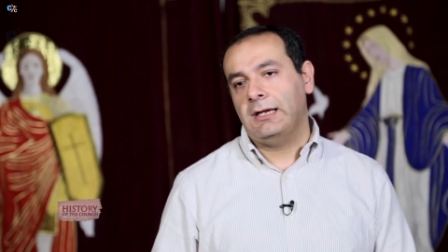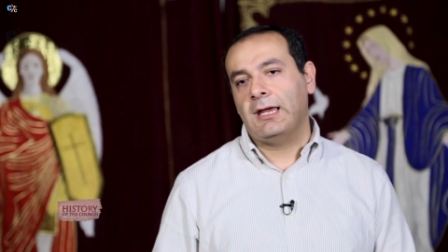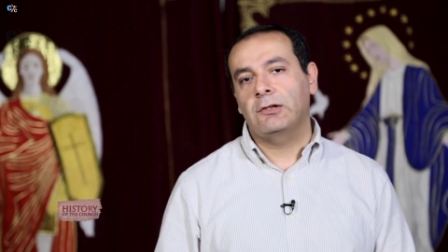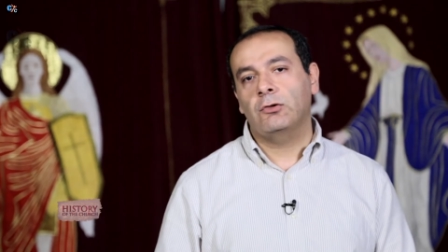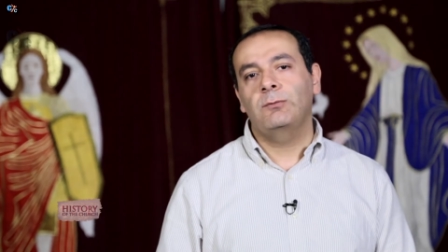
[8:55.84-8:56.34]
He
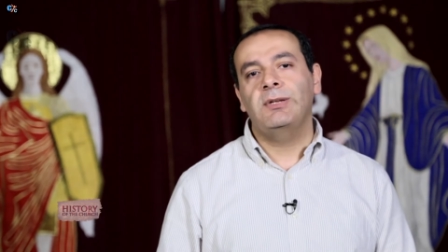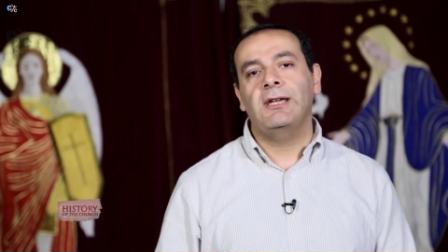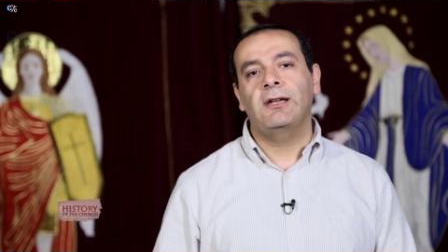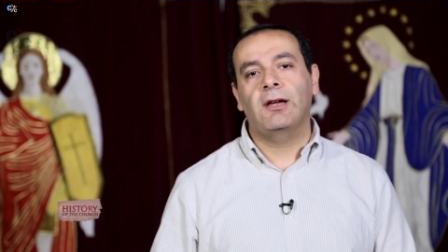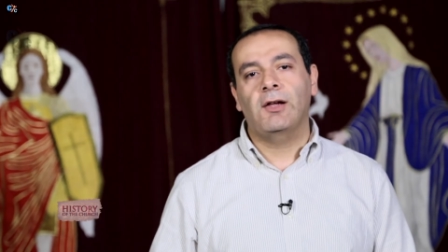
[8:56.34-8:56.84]
cannot be
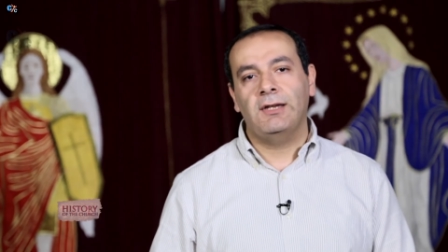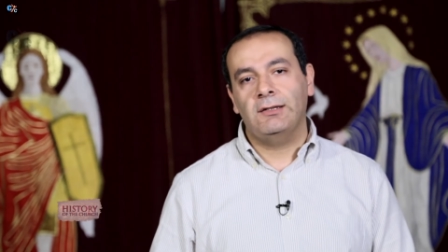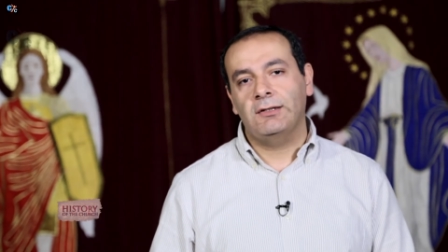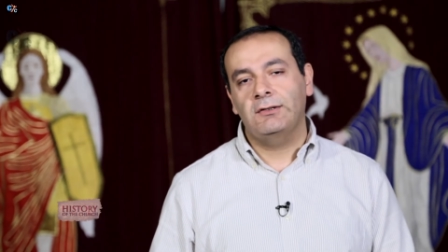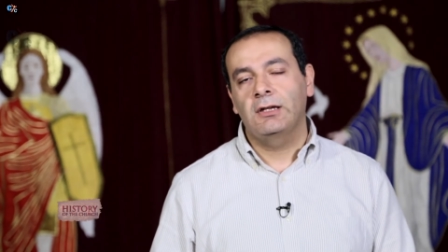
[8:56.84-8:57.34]

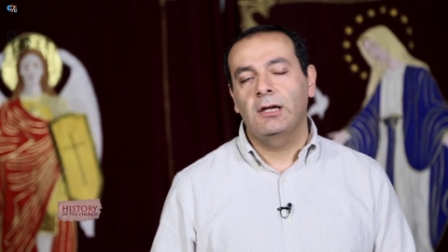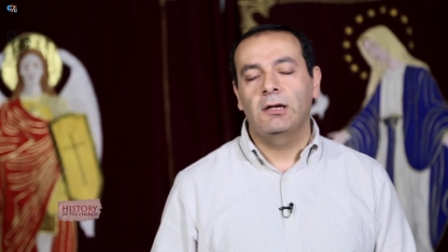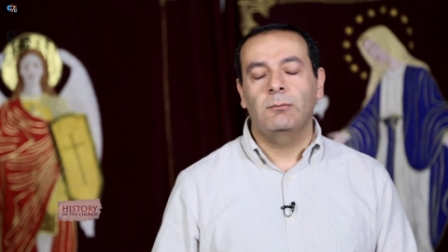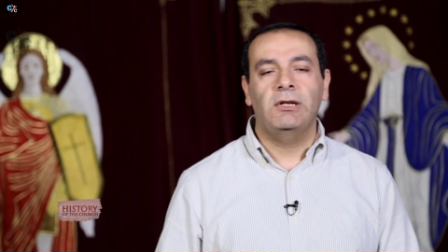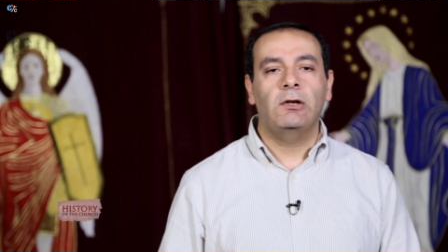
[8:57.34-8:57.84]
incarnated
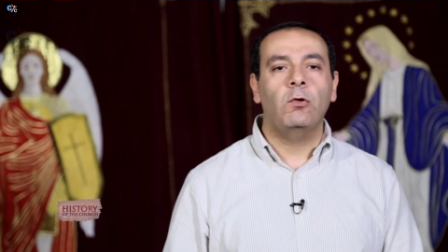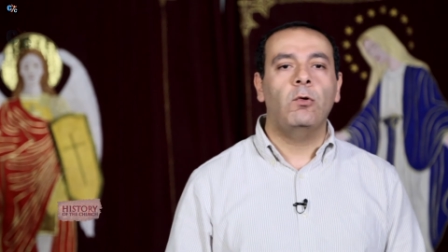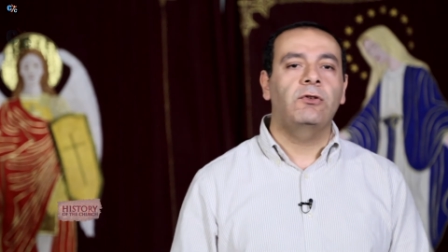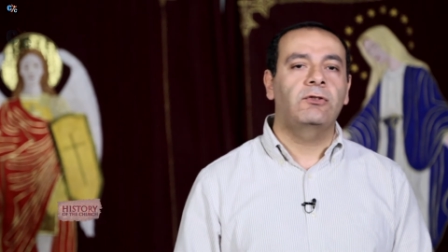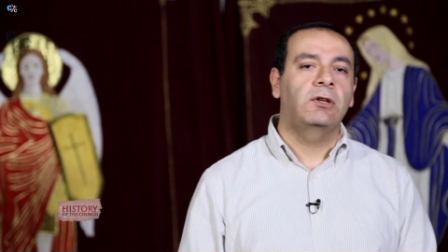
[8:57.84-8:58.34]

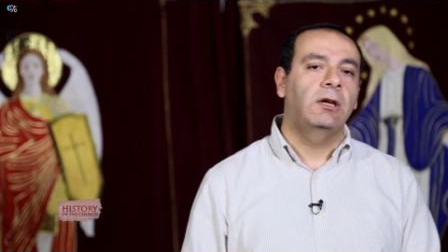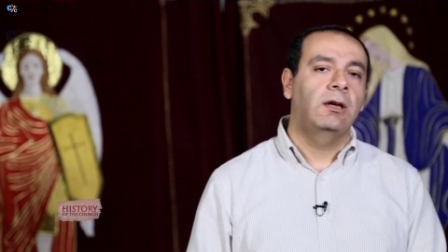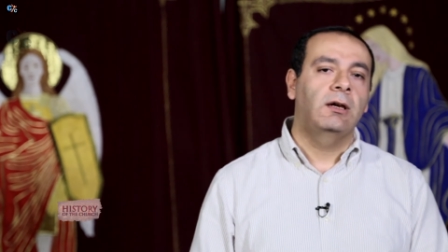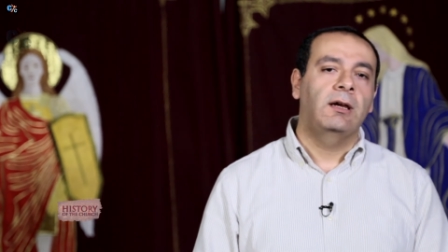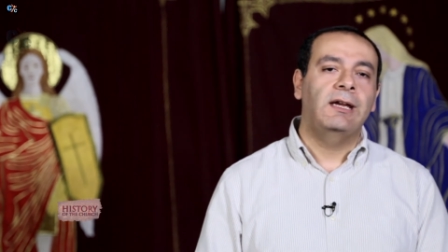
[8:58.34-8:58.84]
because
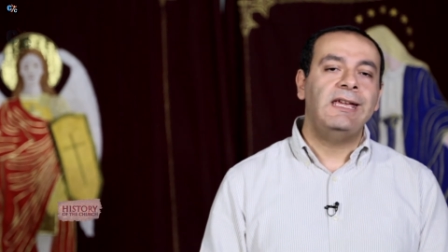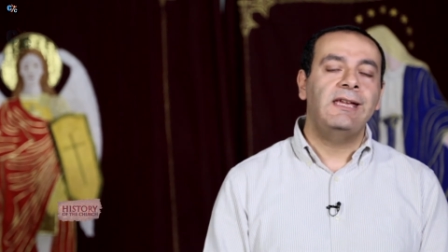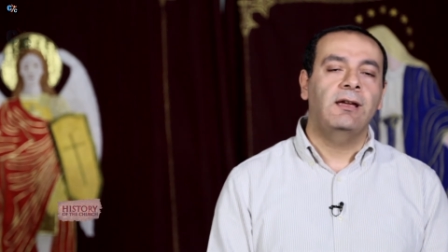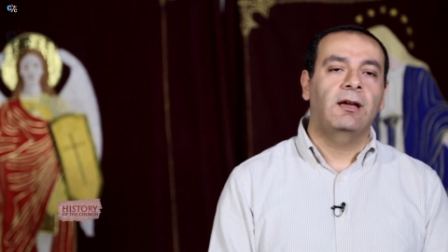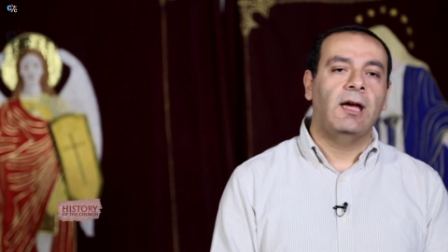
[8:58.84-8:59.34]

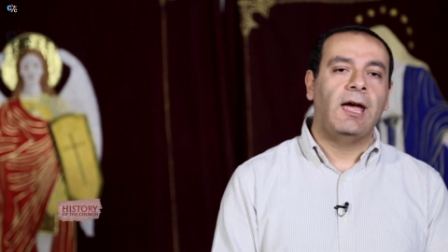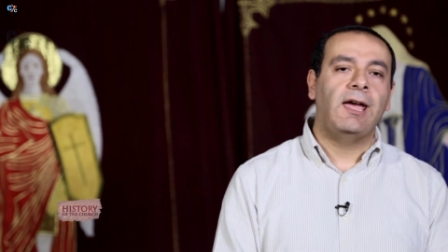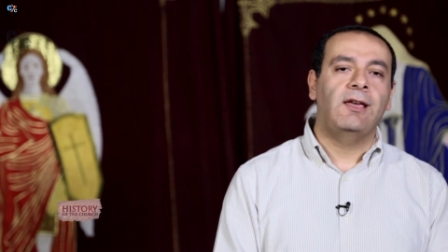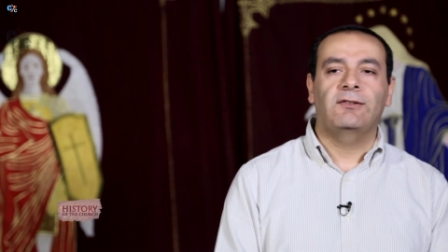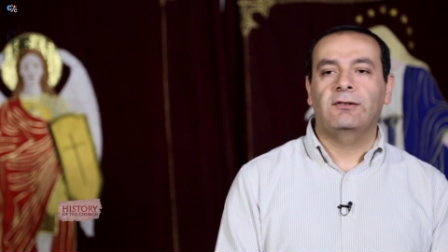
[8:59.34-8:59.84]
he,
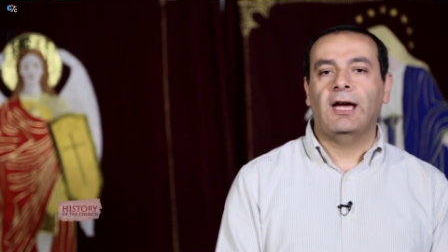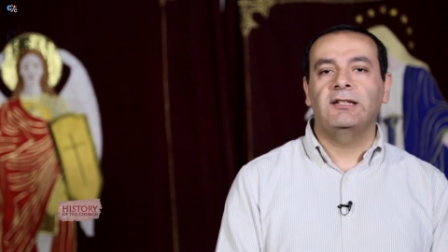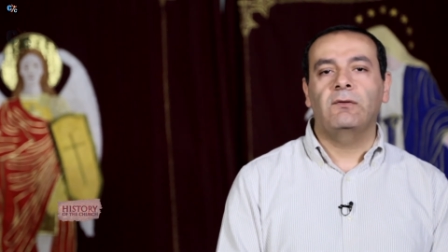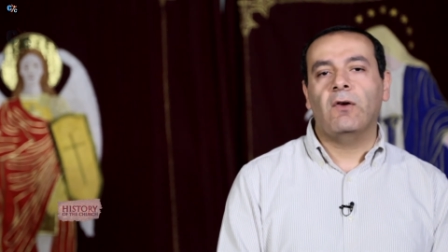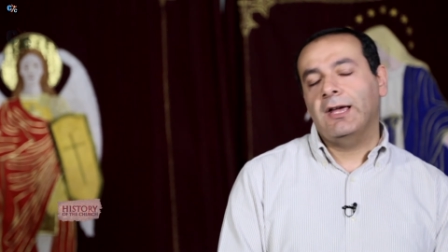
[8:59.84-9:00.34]
as a
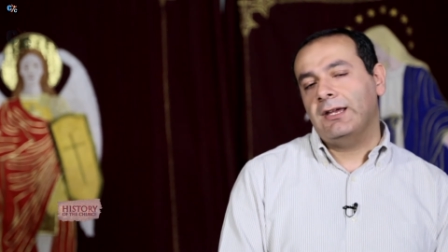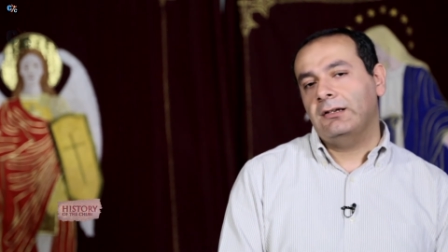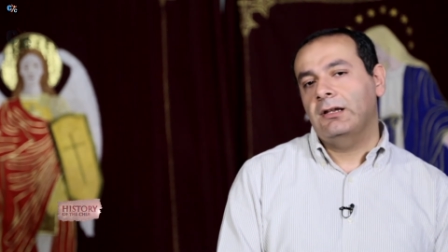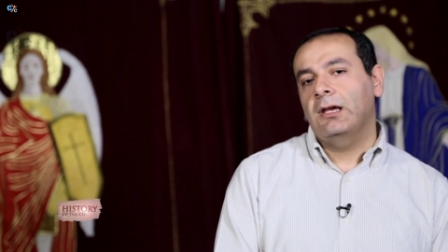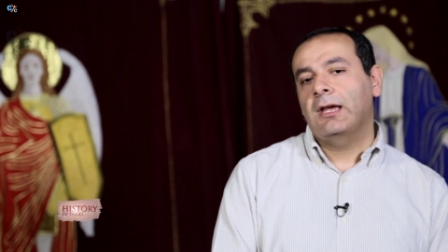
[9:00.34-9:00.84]

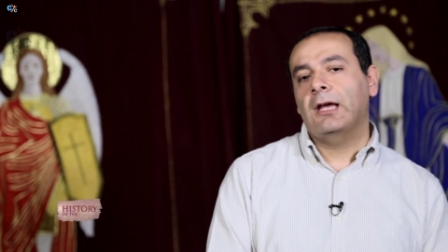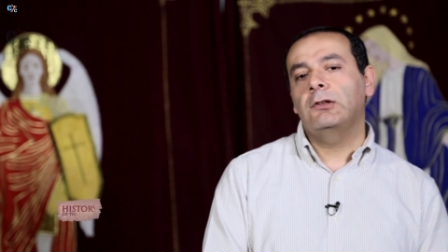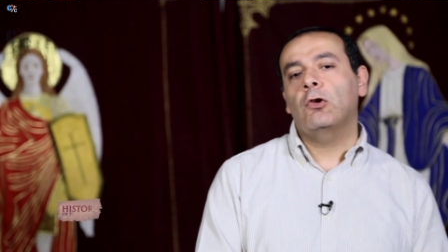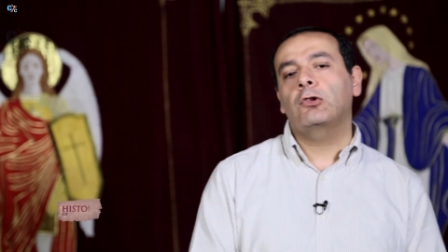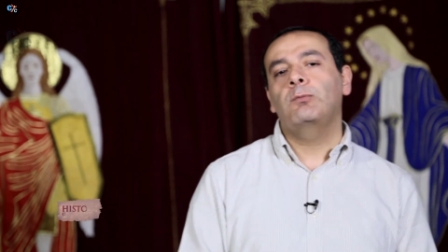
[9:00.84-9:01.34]
divine,
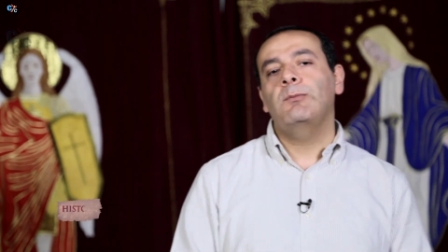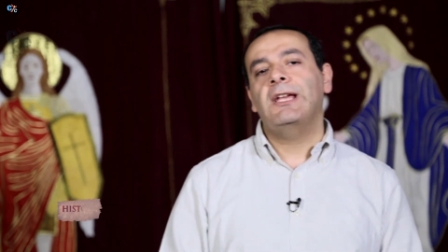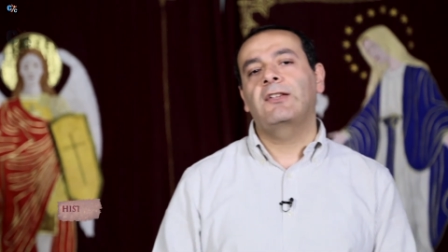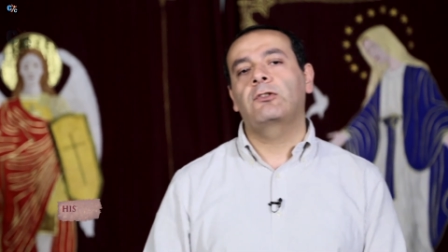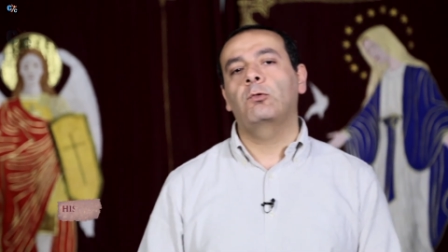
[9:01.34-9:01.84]
cannot
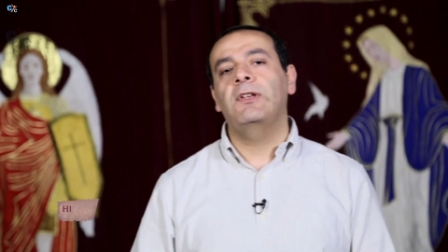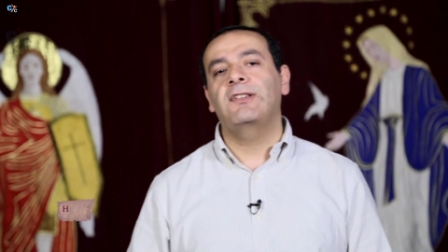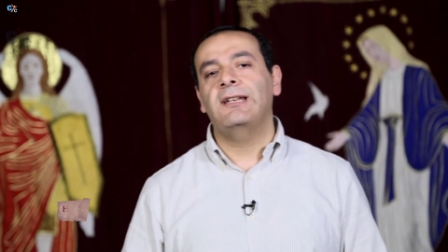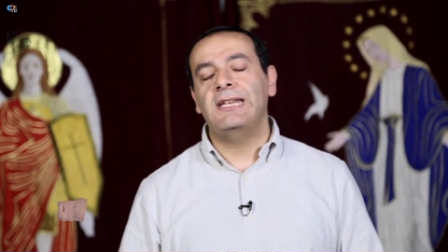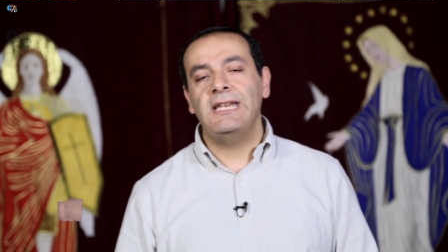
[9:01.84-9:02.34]
mix with an